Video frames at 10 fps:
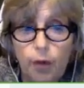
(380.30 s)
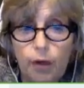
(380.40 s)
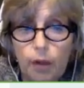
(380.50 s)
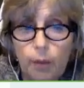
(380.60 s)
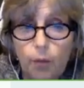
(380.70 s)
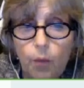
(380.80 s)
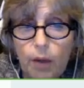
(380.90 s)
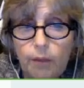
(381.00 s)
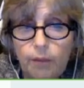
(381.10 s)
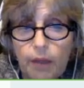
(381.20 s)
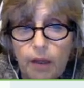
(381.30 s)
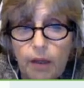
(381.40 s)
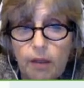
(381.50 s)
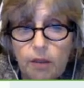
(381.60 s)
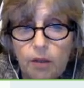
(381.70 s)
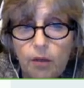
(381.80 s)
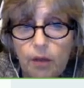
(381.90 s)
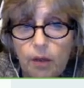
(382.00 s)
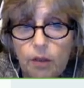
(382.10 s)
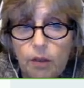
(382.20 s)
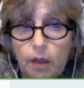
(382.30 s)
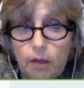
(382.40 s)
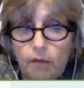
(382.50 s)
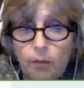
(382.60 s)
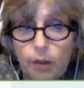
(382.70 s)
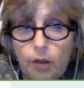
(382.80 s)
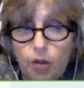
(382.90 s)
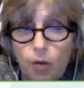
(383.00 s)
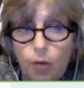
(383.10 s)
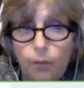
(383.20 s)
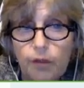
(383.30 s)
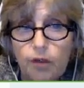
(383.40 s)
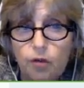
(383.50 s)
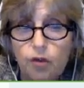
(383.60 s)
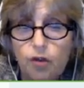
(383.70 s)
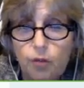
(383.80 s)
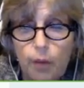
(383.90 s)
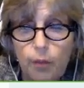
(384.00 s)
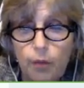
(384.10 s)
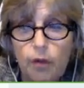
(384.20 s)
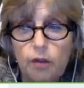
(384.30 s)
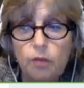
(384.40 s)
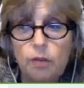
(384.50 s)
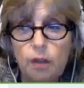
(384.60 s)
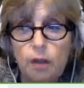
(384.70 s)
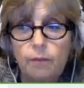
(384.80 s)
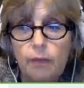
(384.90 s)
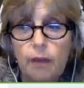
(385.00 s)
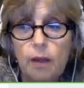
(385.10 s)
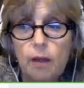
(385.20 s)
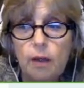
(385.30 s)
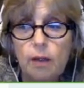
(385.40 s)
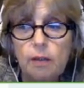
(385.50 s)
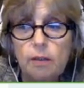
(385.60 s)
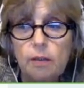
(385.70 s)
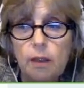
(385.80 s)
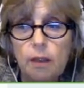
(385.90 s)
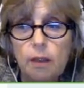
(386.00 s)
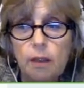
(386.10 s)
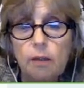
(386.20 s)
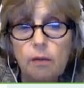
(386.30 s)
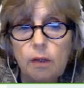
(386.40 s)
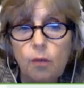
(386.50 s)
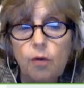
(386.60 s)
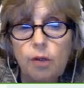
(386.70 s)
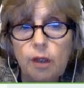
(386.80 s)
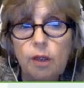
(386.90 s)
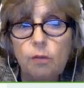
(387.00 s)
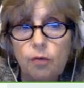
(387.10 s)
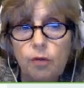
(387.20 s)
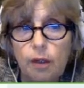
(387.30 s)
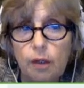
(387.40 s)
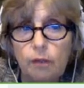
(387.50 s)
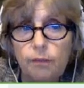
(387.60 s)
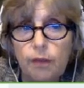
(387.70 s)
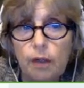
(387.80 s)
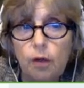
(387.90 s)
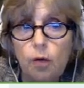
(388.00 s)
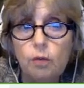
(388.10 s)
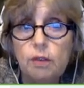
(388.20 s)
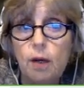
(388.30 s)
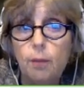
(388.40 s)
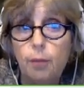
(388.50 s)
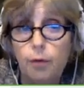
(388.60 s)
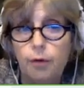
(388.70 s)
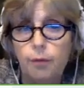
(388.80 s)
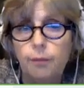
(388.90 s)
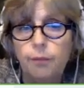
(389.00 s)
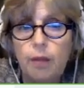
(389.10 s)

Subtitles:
Point number 1 is on the outside of the big toe. So just remember, so it's a yin, the more yin meridian, and it goes upward.